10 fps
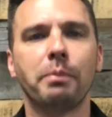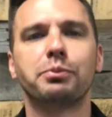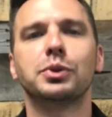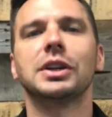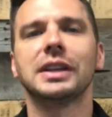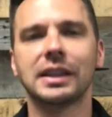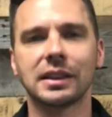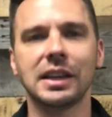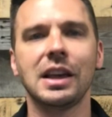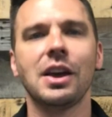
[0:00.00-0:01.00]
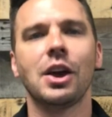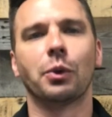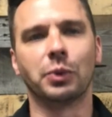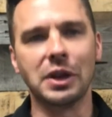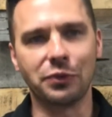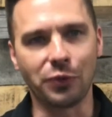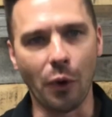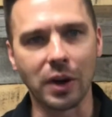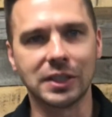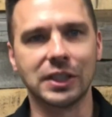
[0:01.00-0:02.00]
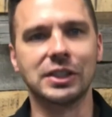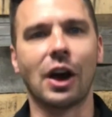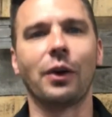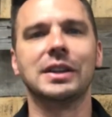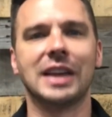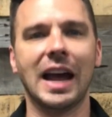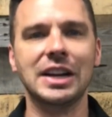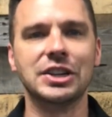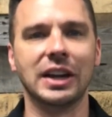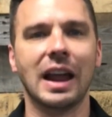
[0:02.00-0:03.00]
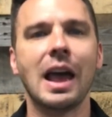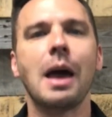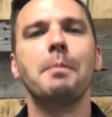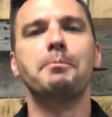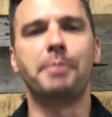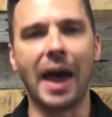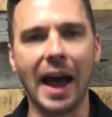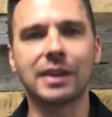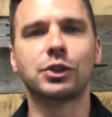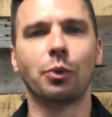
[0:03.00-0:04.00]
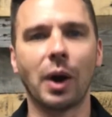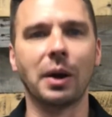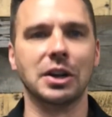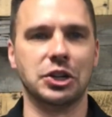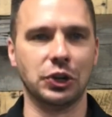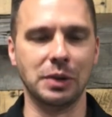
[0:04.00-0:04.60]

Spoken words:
brilliantly refocuses our attention back to where it should